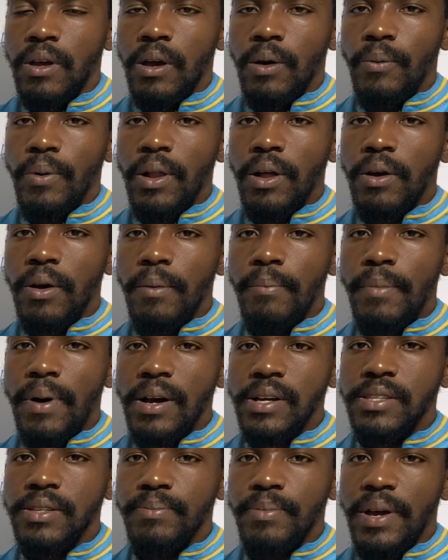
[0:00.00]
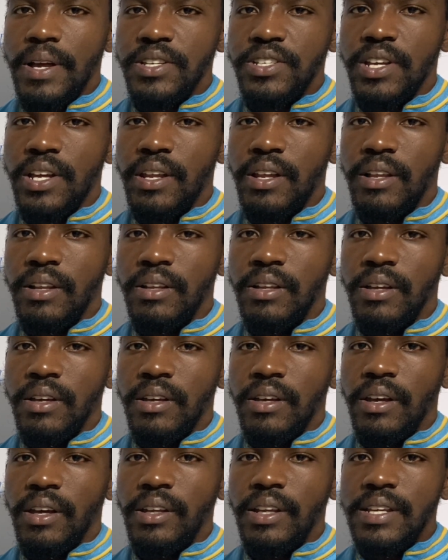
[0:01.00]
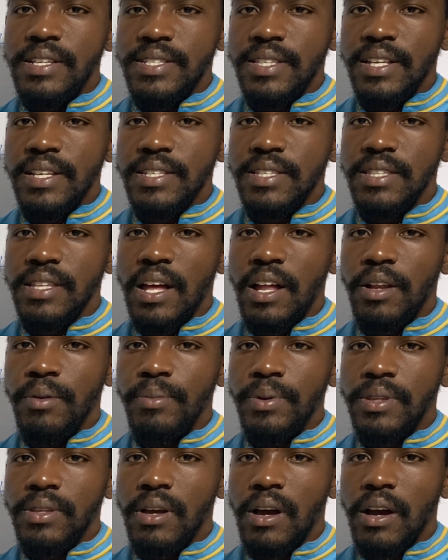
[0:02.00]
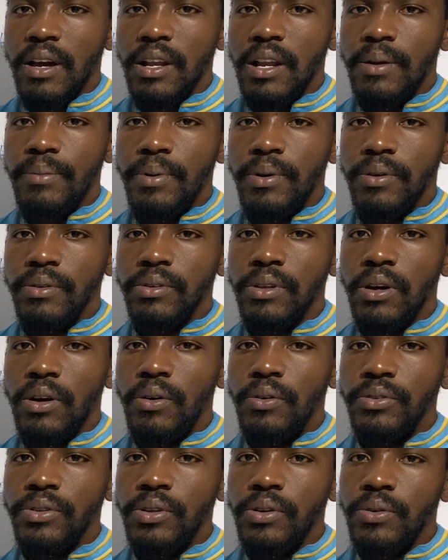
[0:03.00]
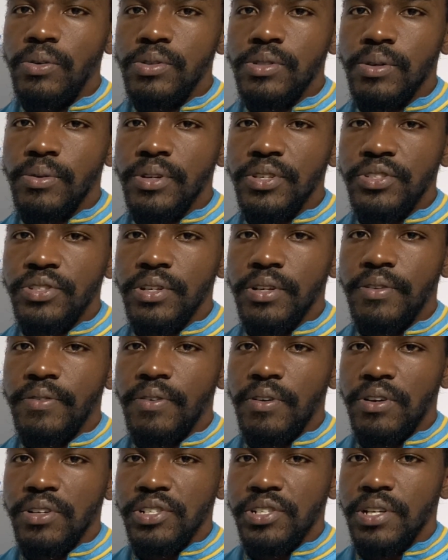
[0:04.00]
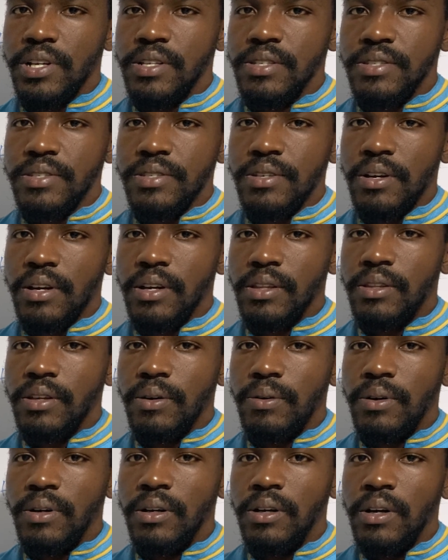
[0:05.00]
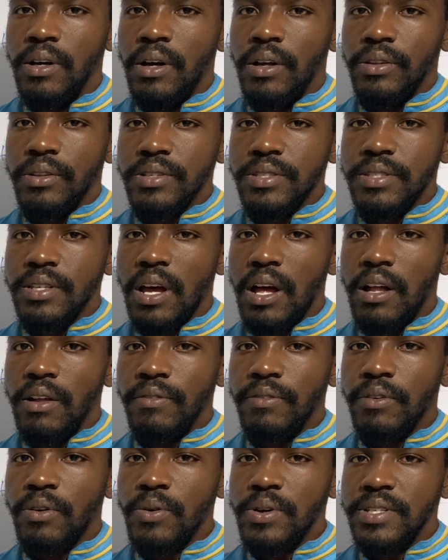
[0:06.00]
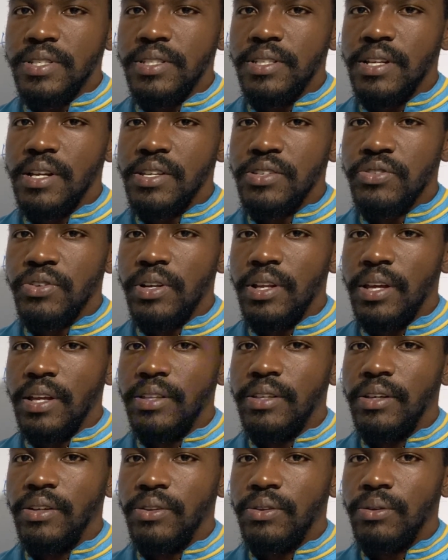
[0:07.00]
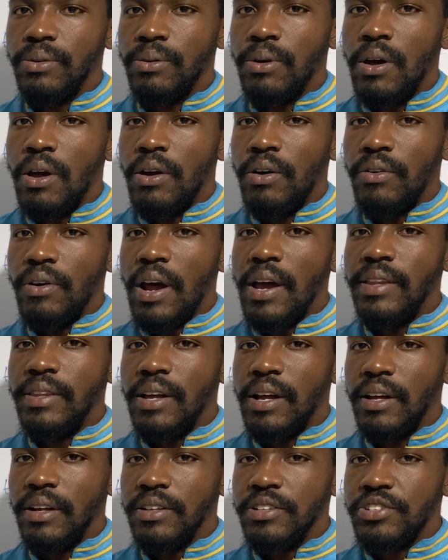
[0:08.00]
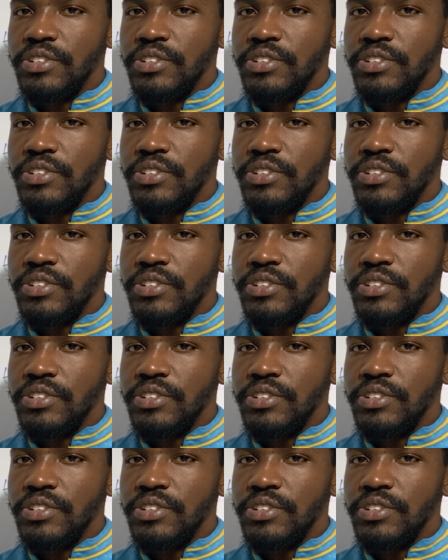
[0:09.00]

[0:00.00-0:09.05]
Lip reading: Welcome back to my channel. In this lesson, I'll be talking about how to use our trig function, SOH CAH TOA, to solve questions relating to right angle